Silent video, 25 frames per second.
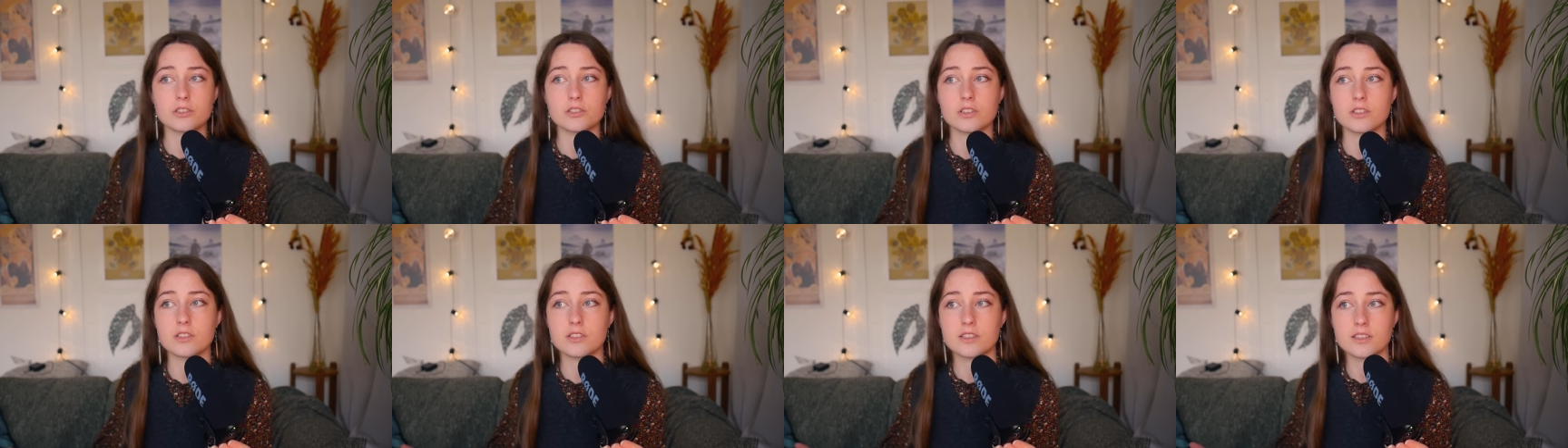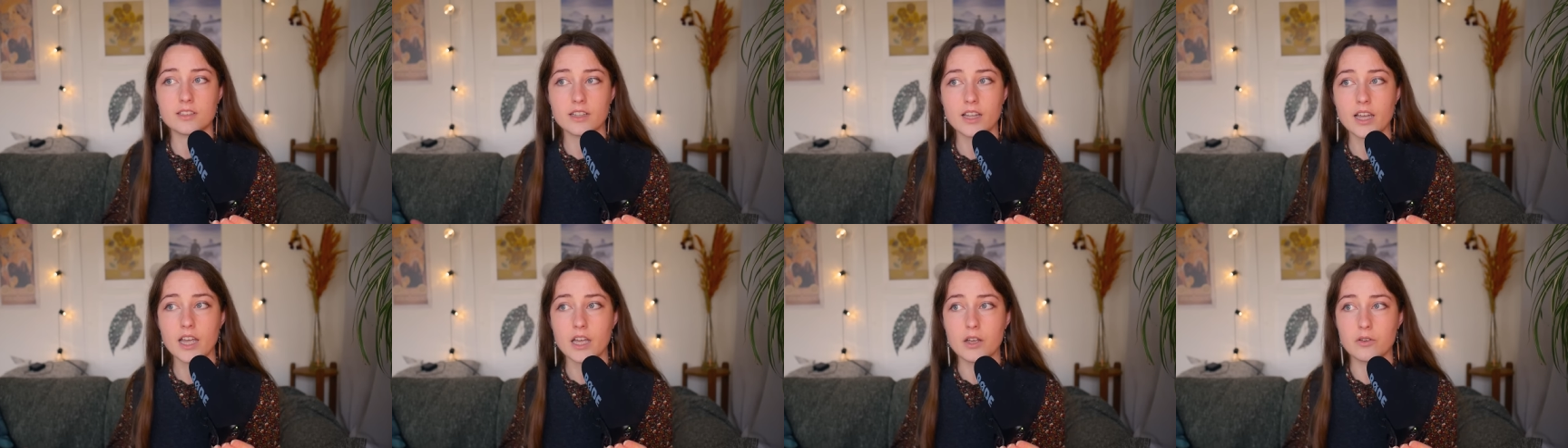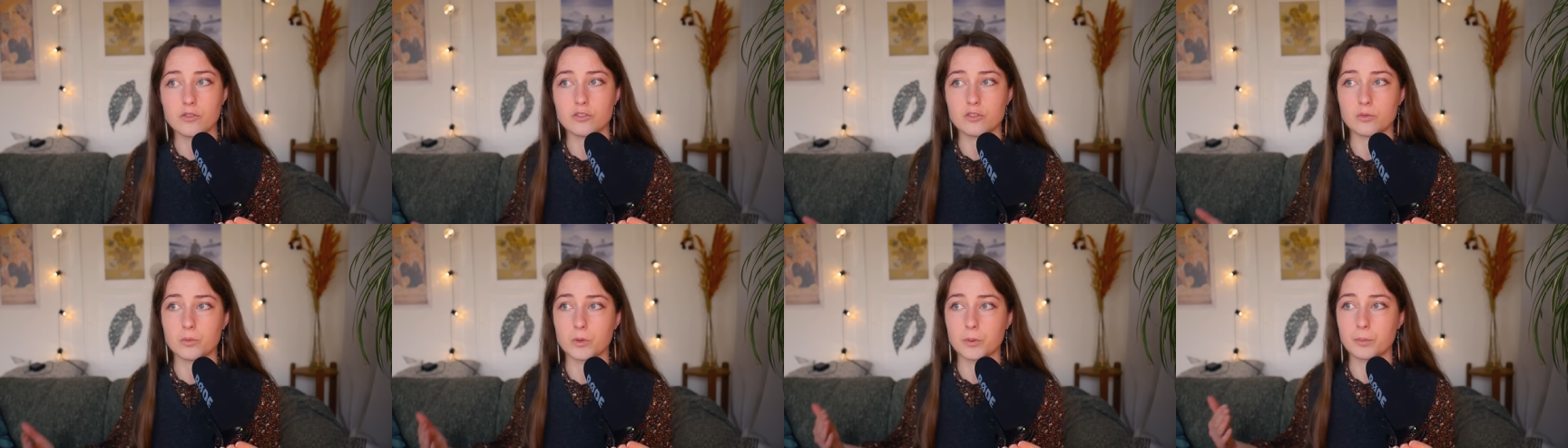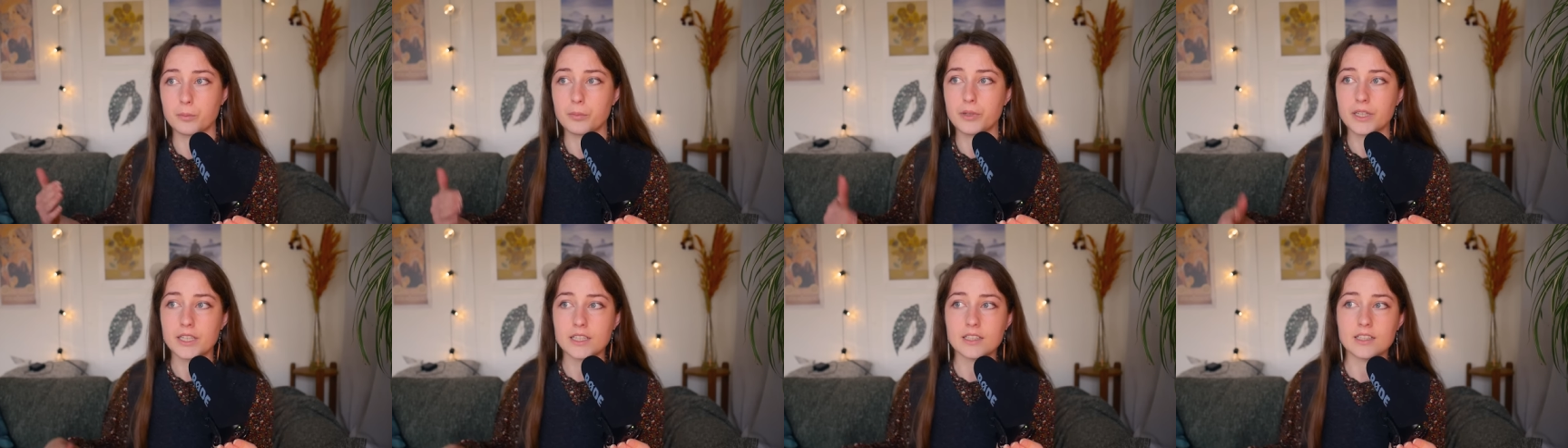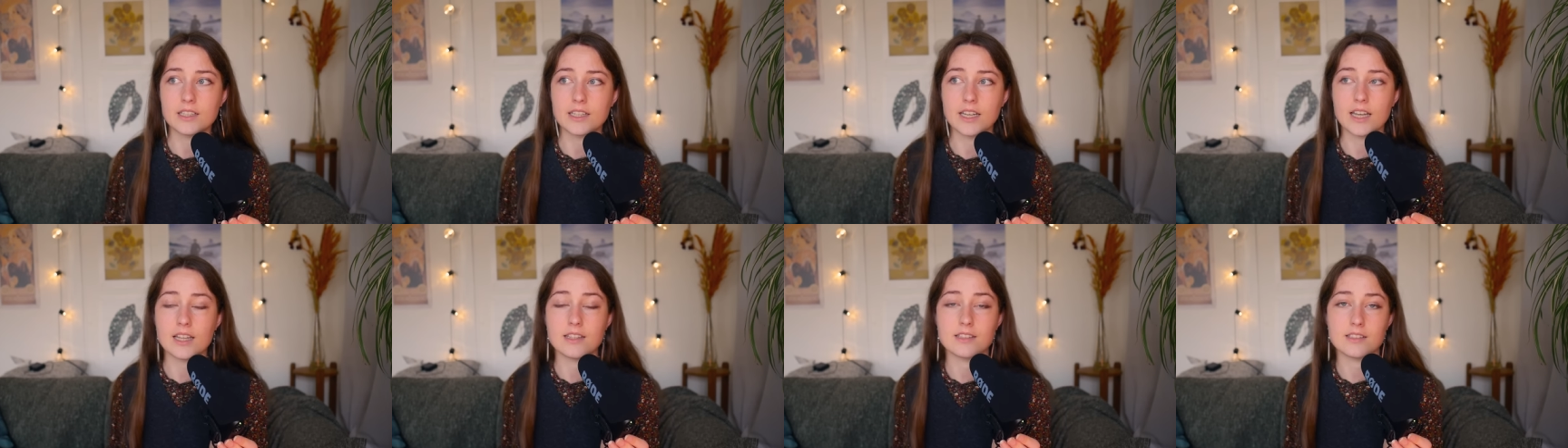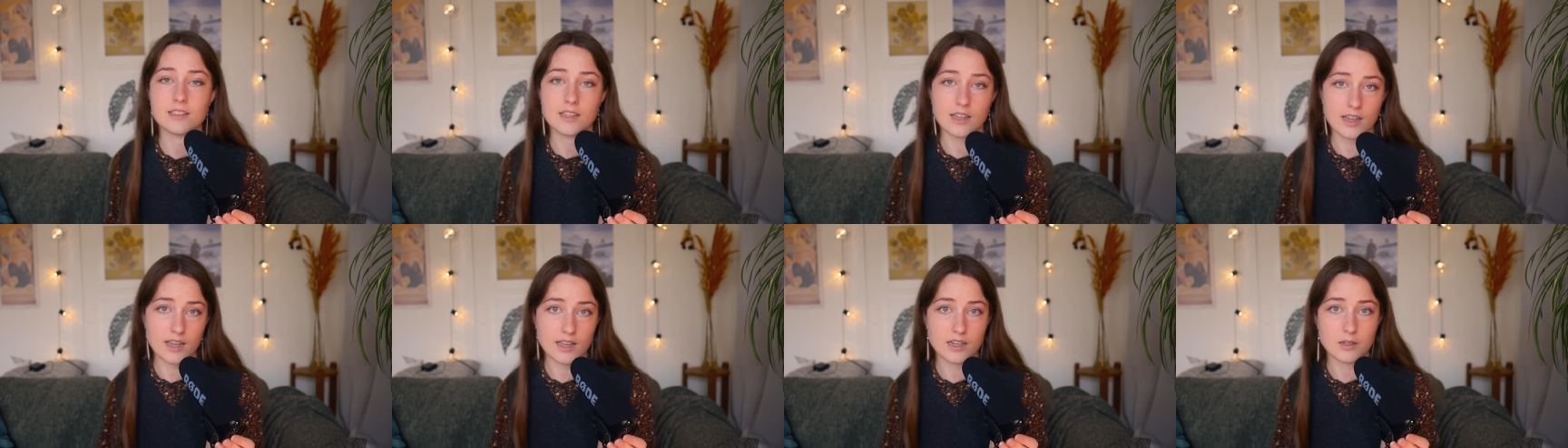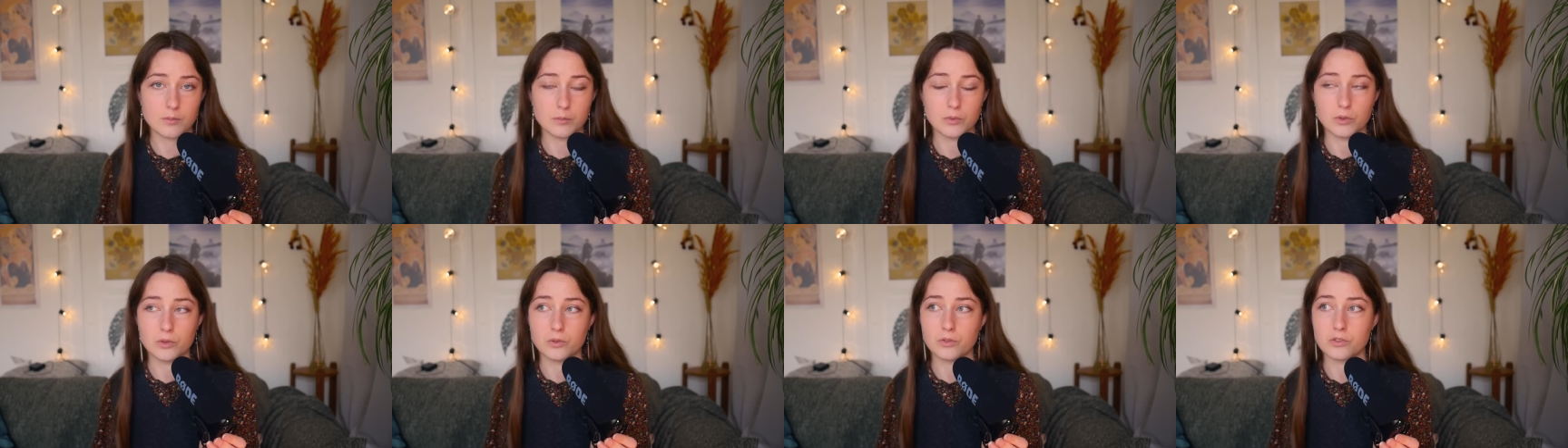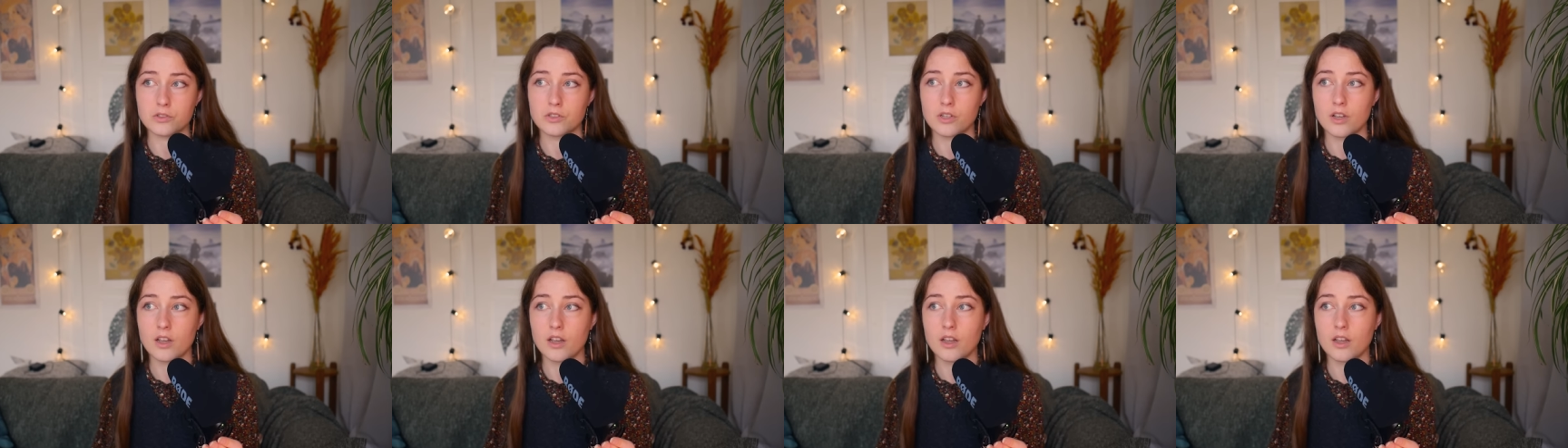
and slaves were pitted against animals